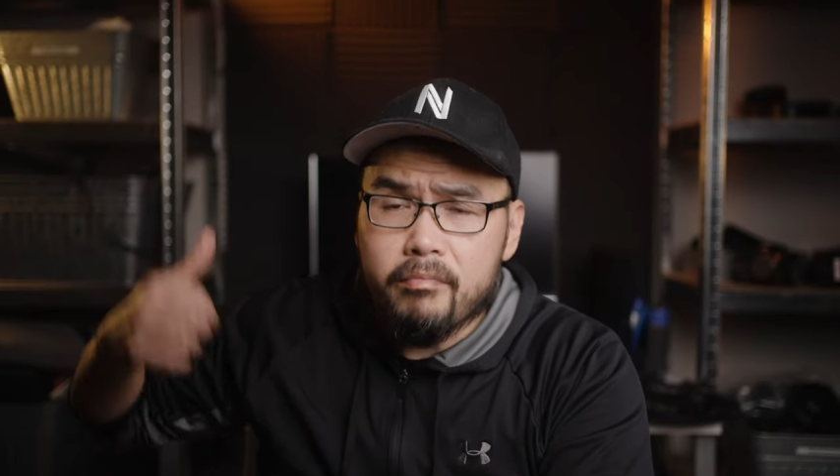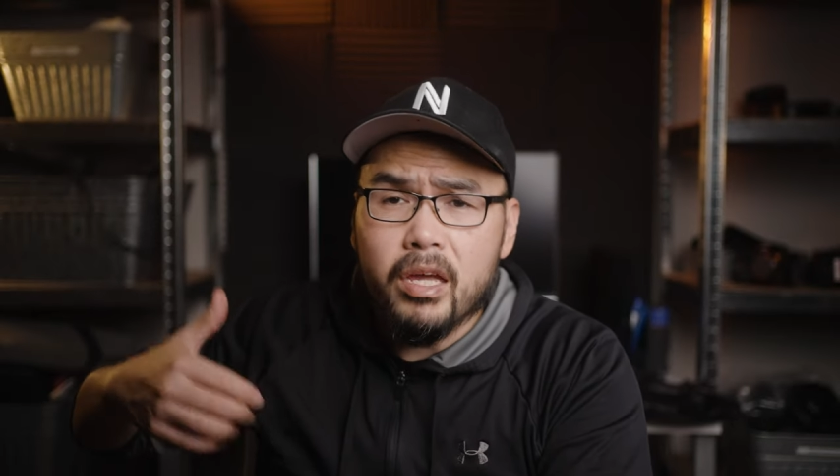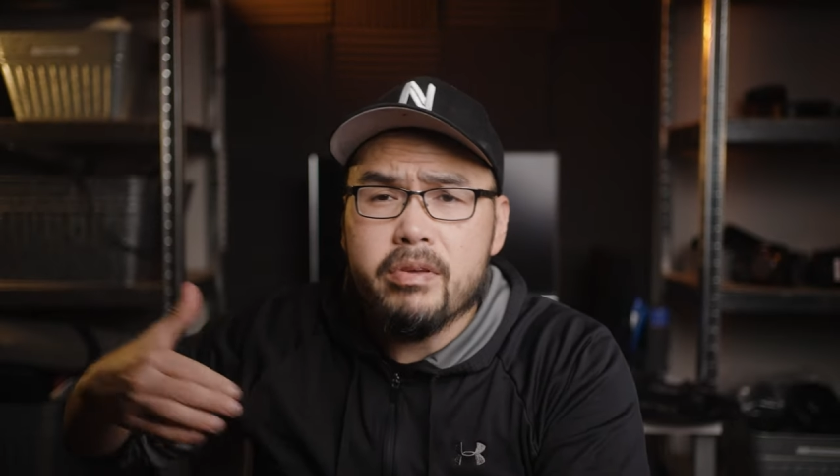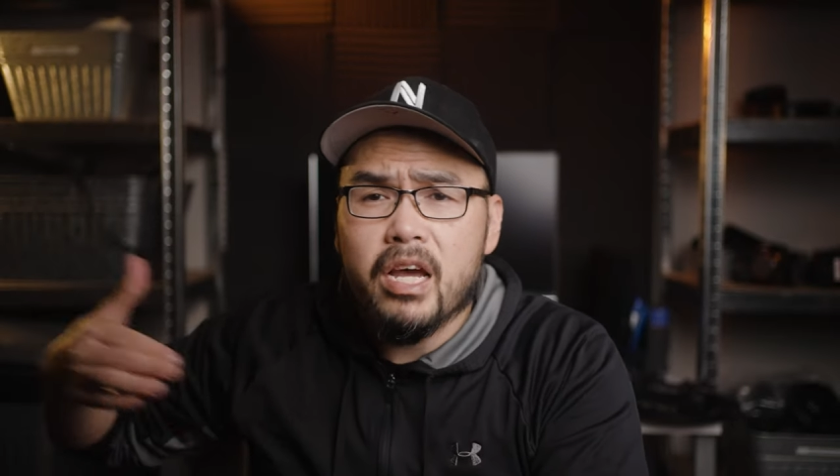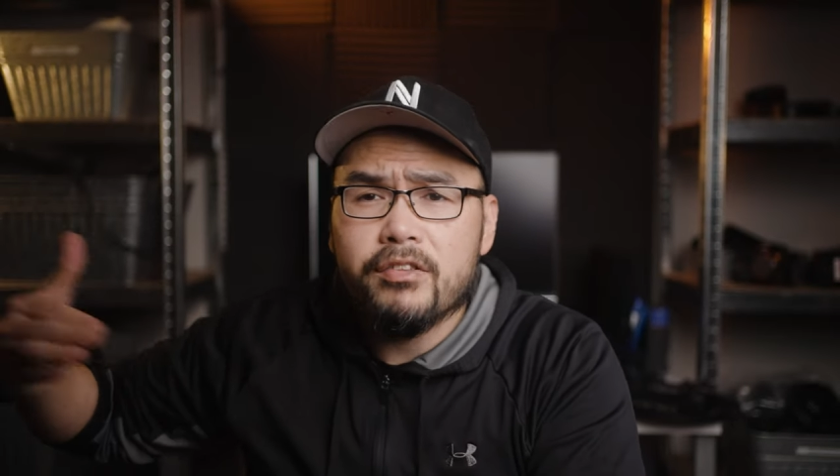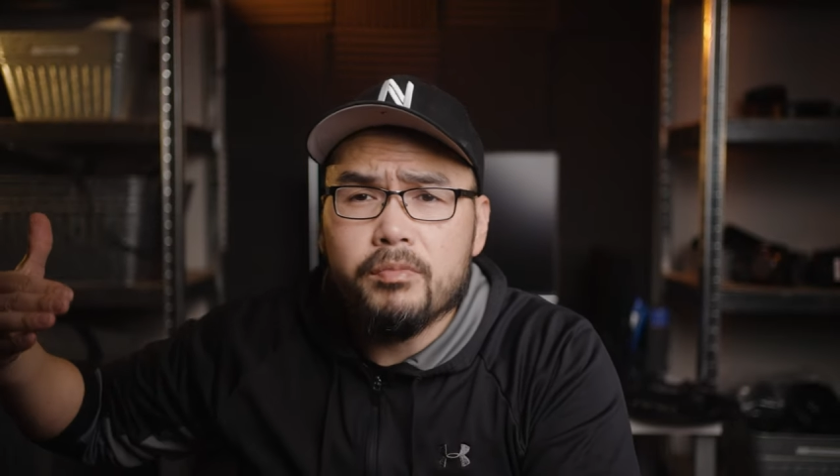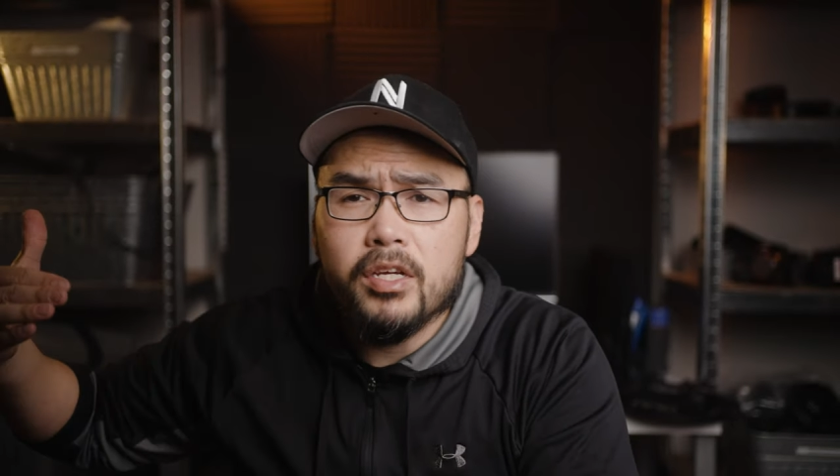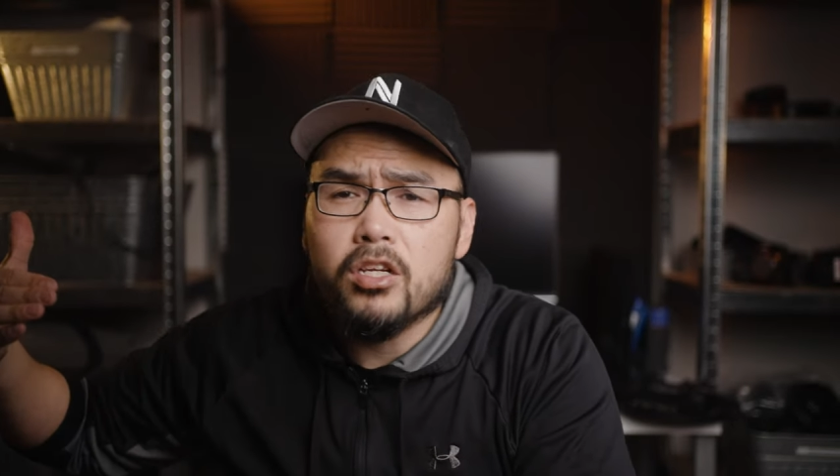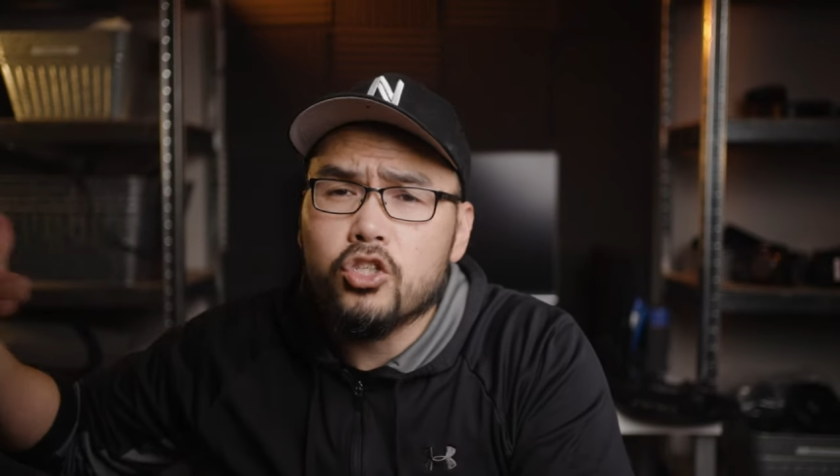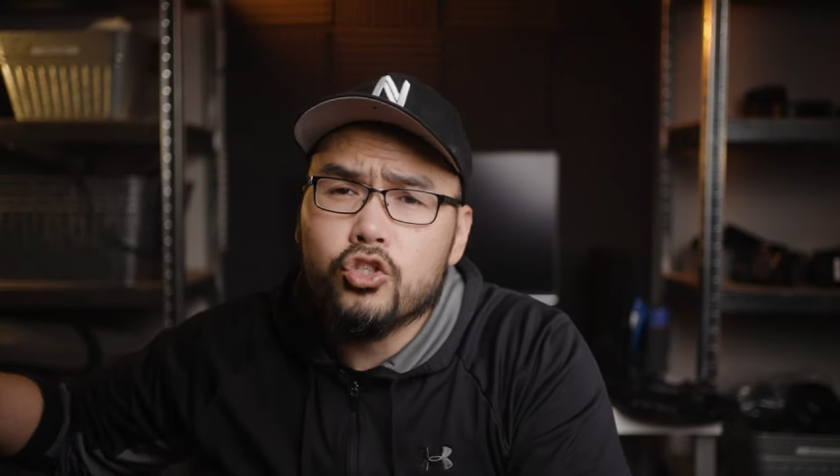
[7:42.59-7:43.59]
maybe have to
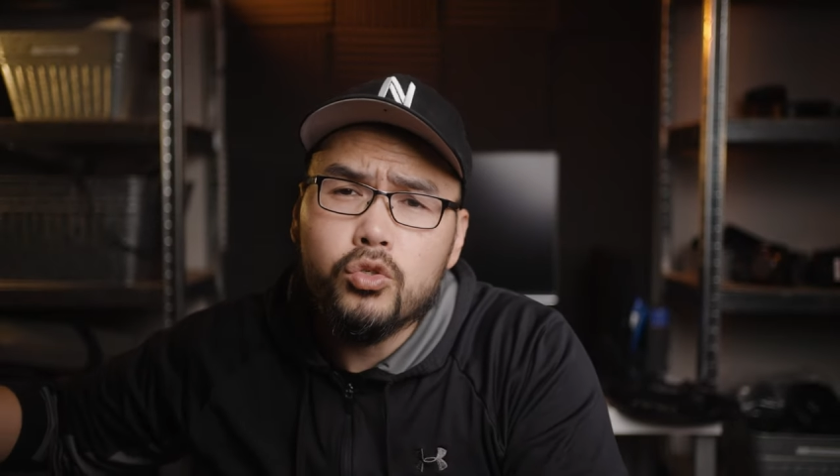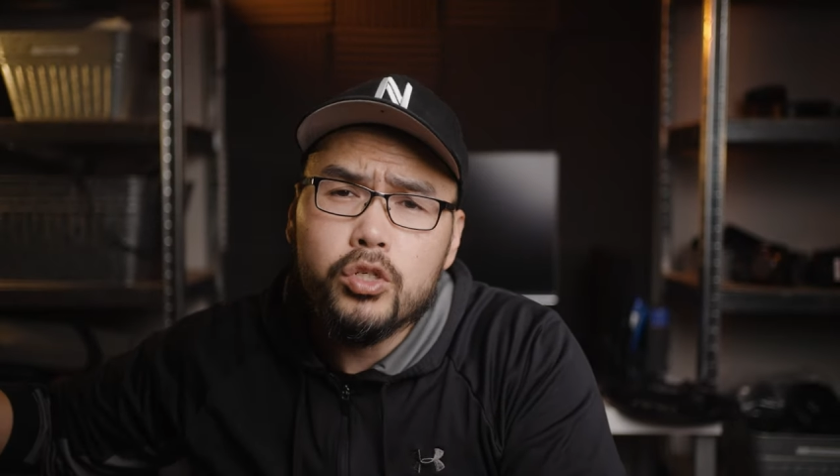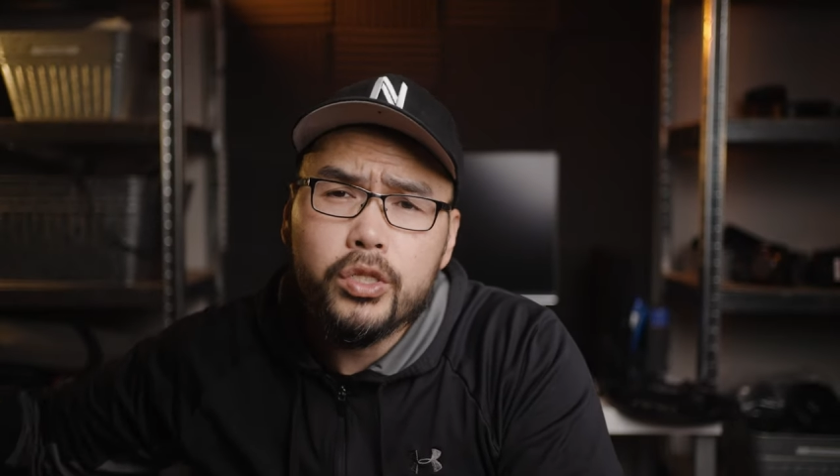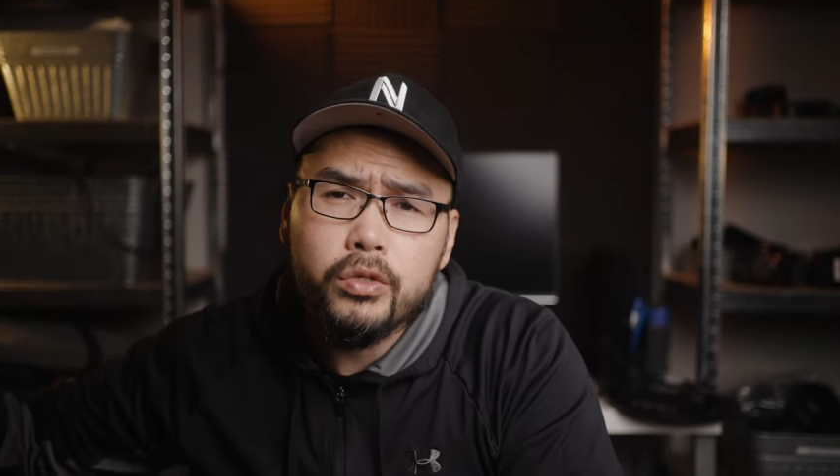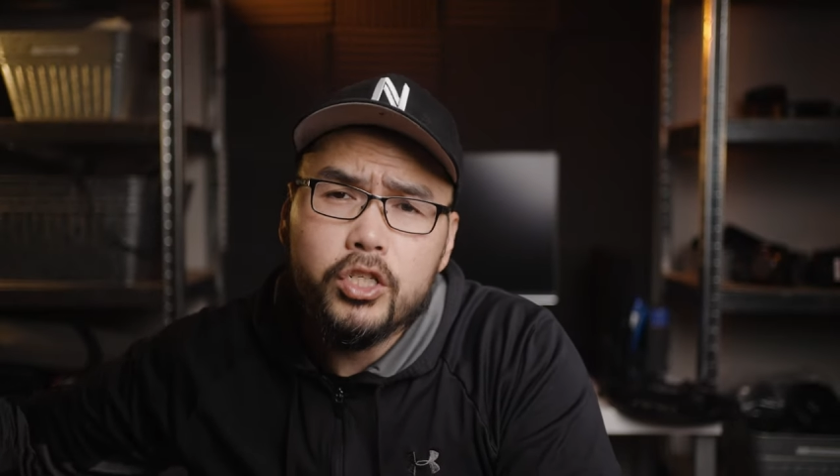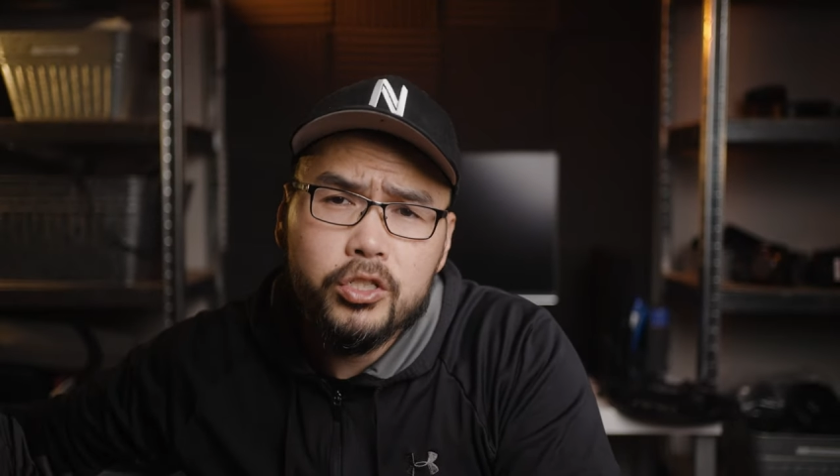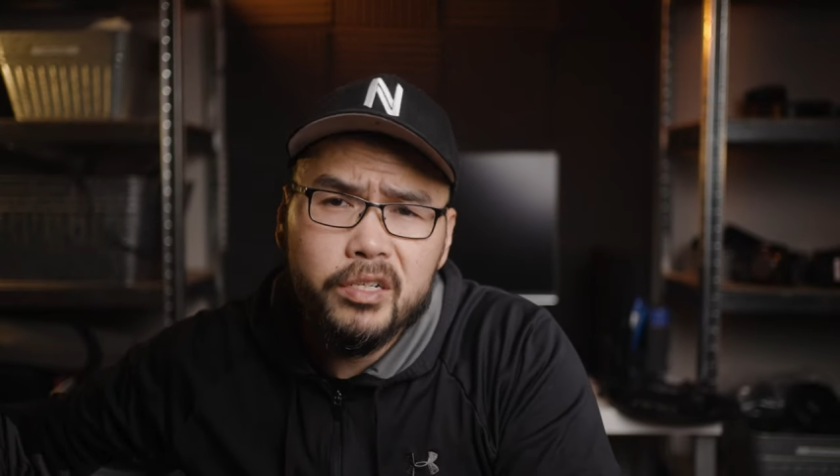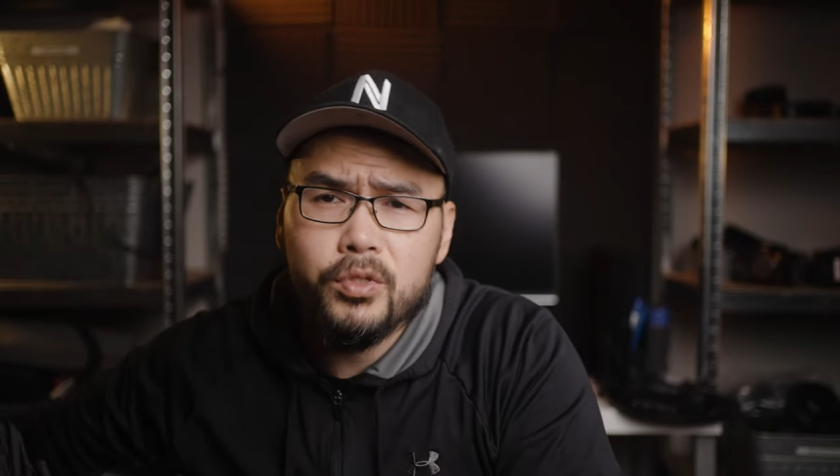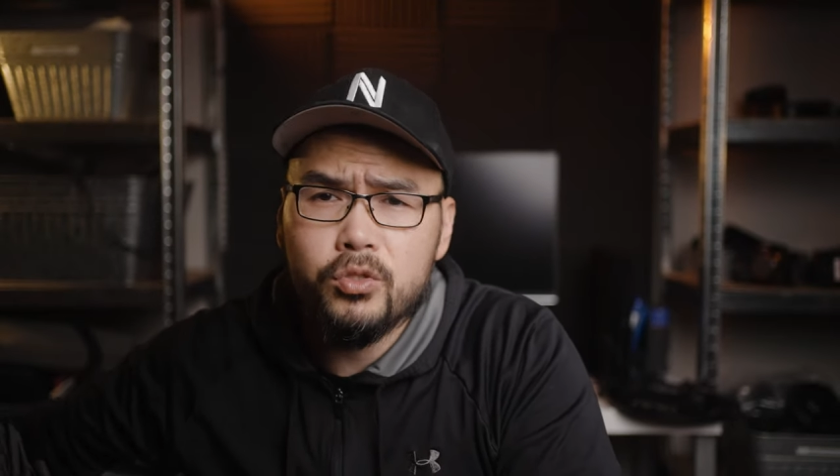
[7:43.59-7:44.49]
make 2 or 3 trips